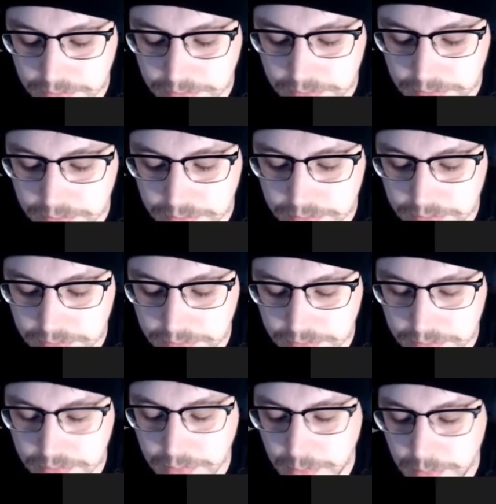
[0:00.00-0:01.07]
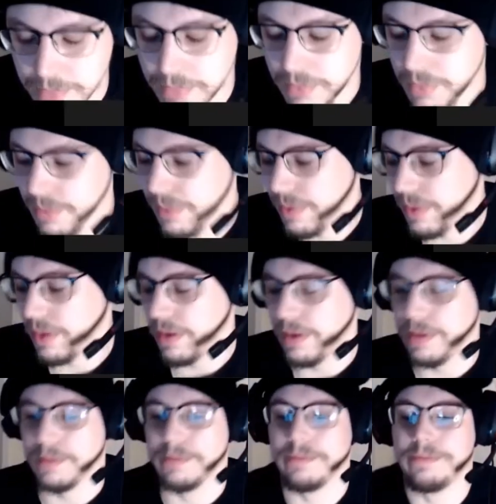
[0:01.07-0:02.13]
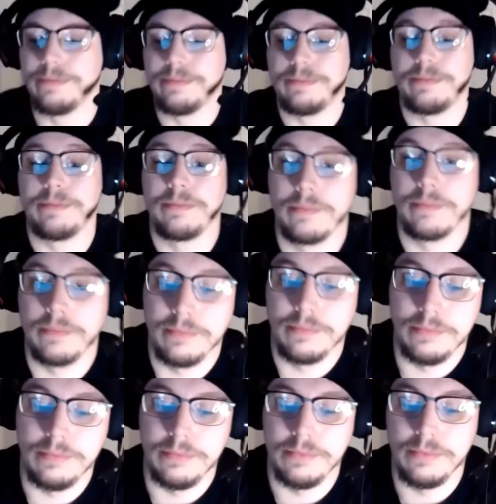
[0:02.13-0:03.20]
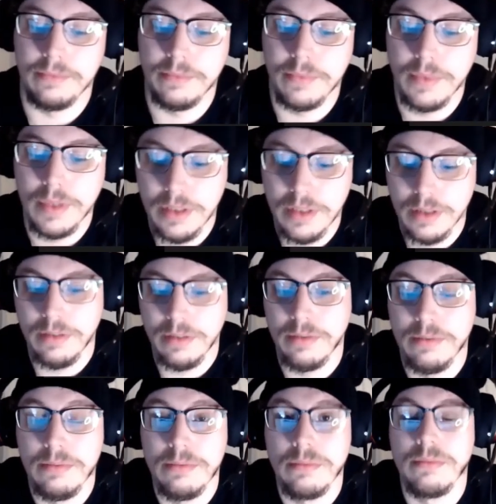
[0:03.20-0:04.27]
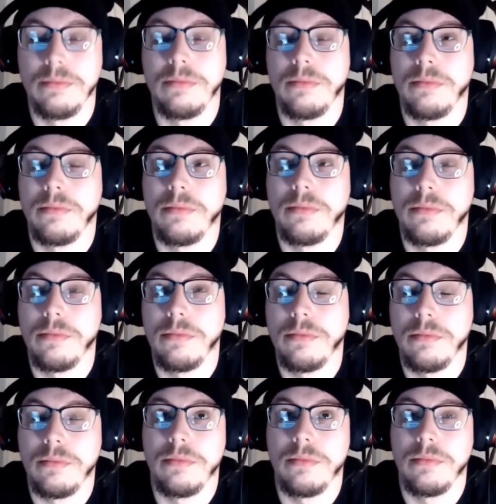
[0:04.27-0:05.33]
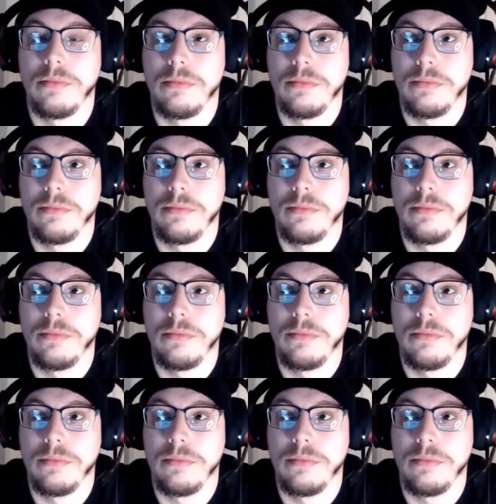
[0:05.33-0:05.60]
(not speaking)